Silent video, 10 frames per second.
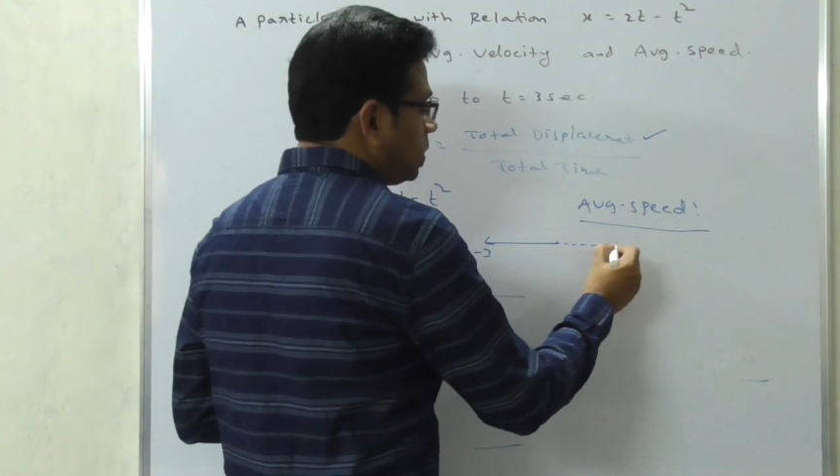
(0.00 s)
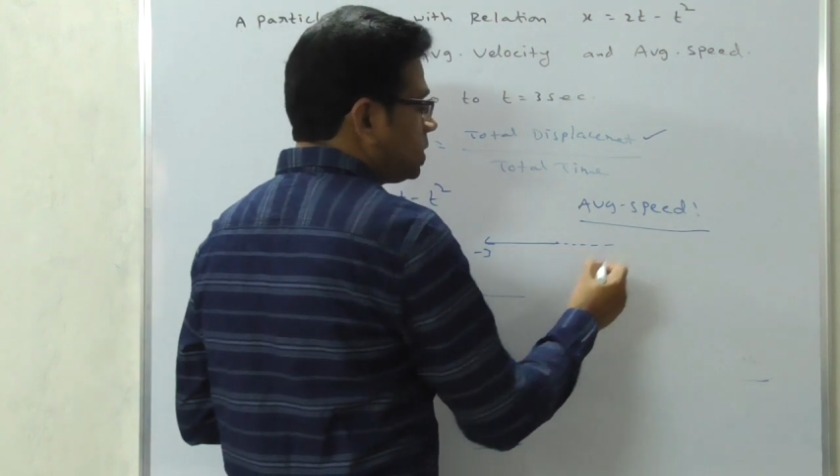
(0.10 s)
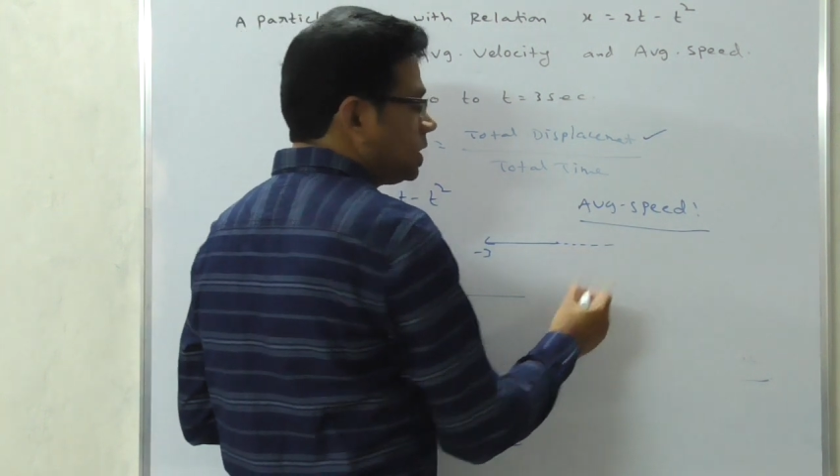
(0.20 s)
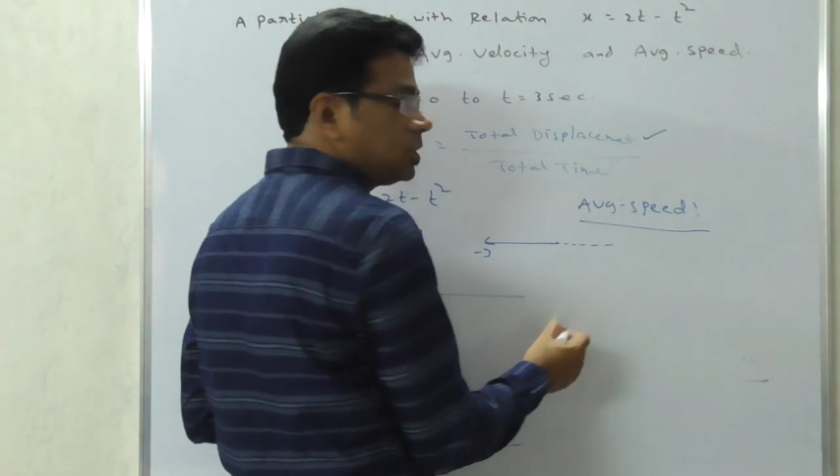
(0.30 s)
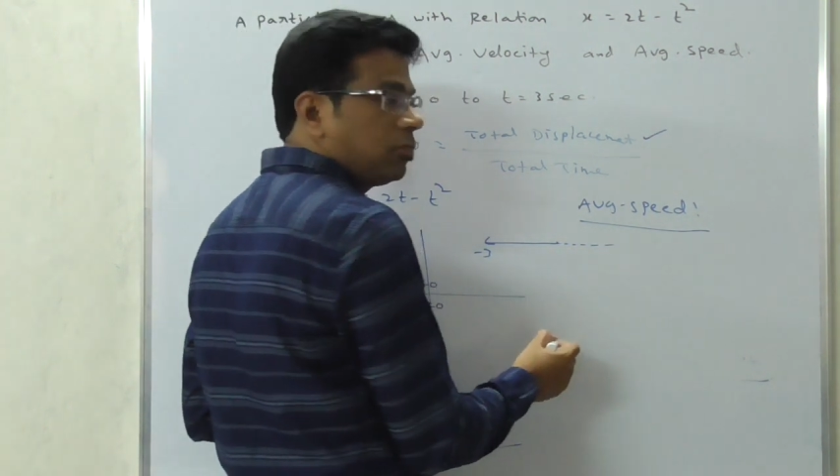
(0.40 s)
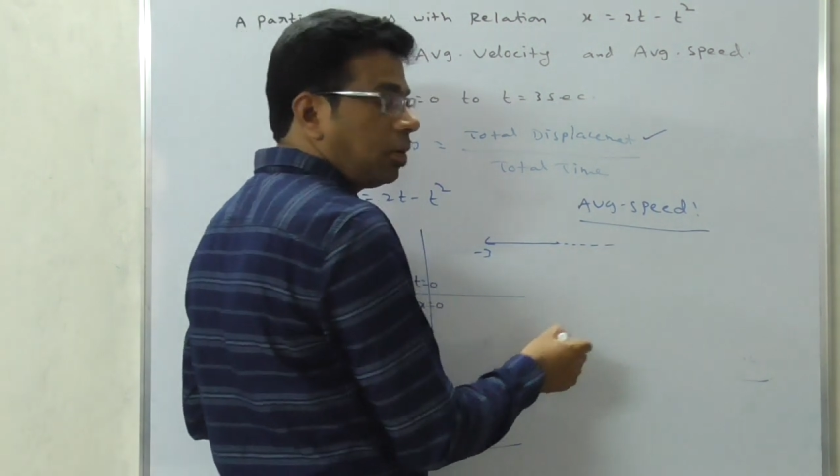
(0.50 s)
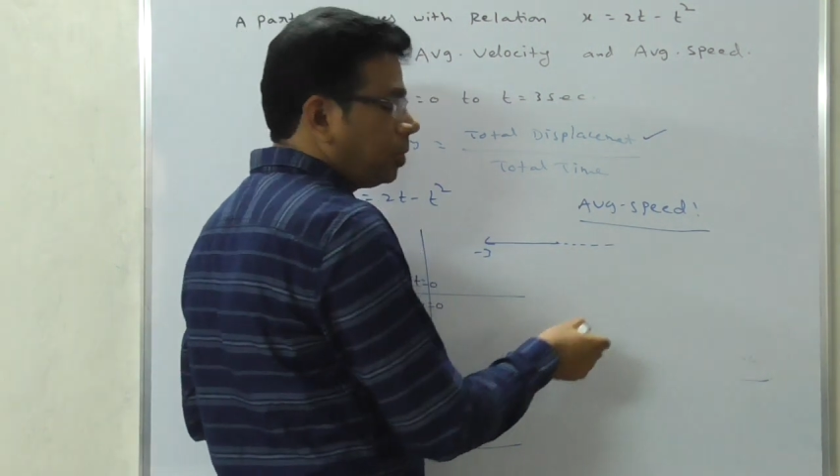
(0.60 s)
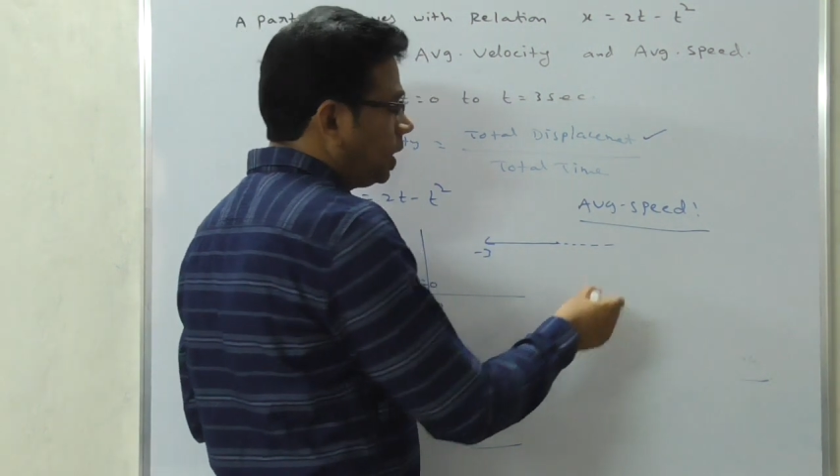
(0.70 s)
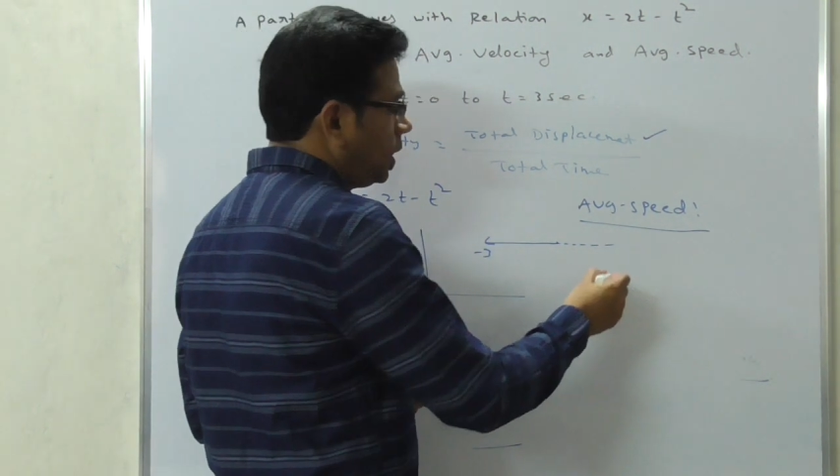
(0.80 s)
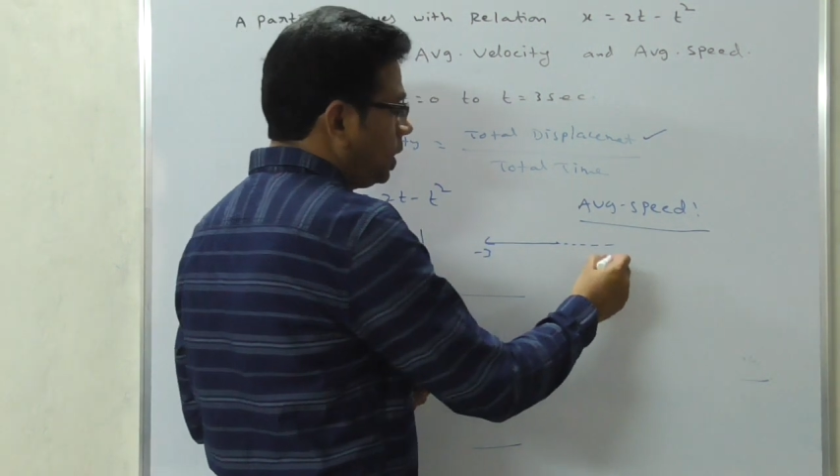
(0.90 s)
distance
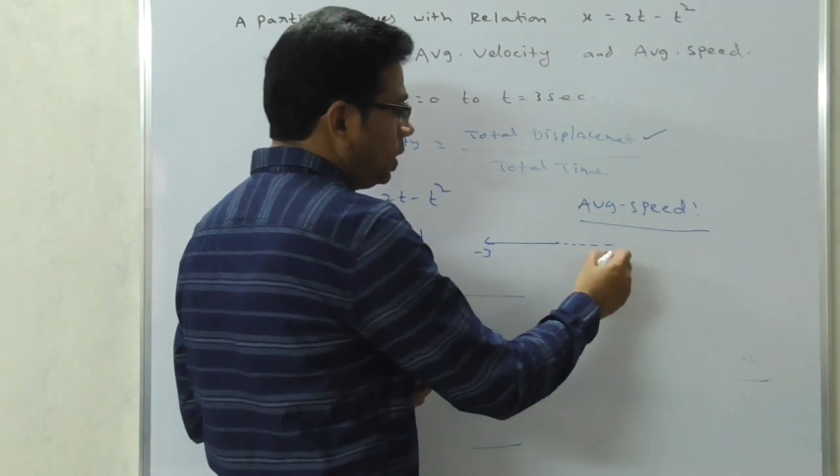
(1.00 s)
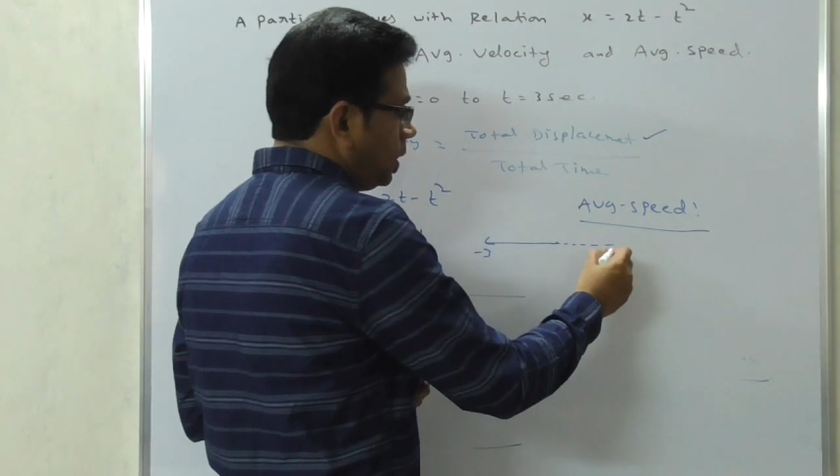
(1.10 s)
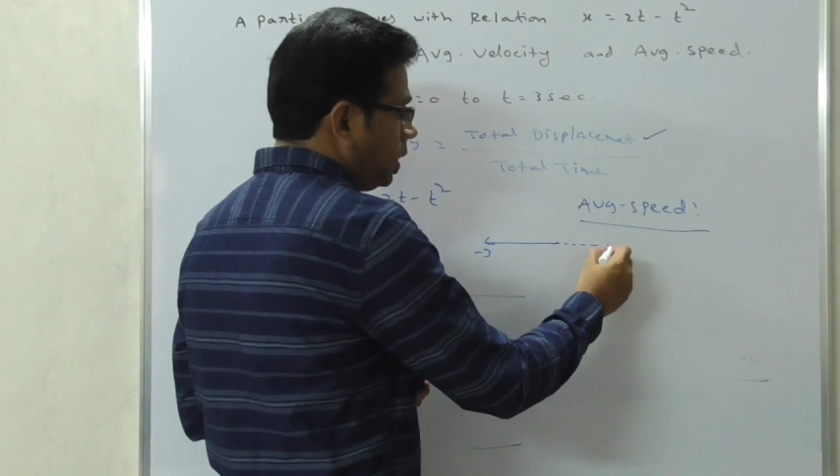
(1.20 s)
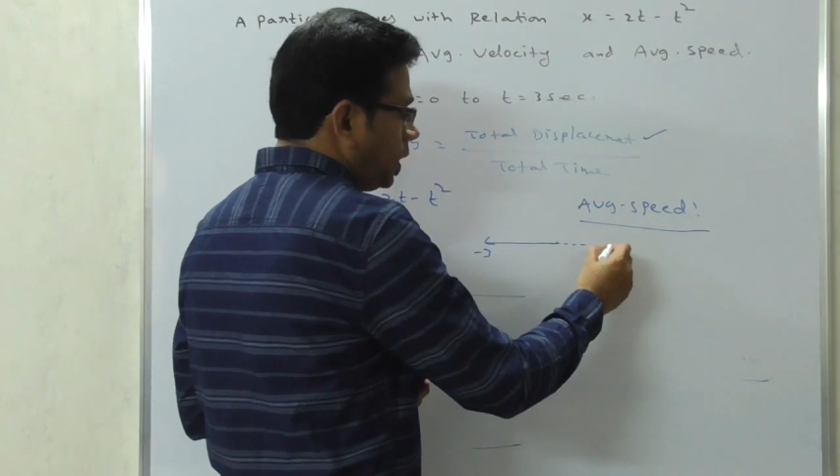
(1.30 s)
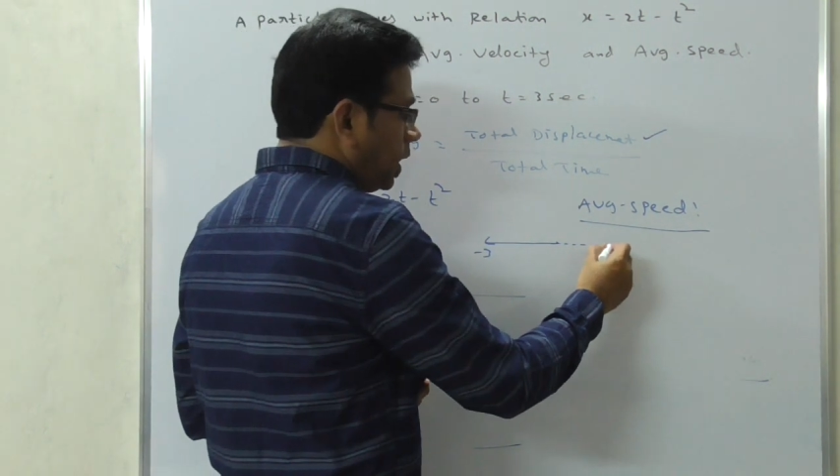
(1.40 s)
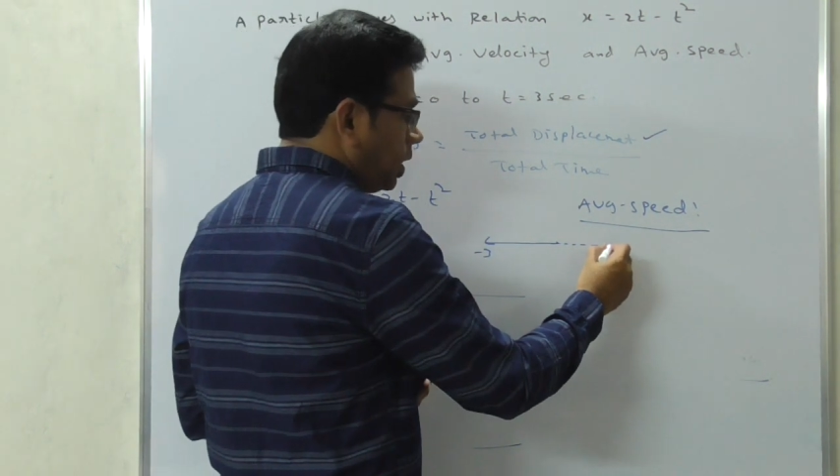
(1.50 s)
from here,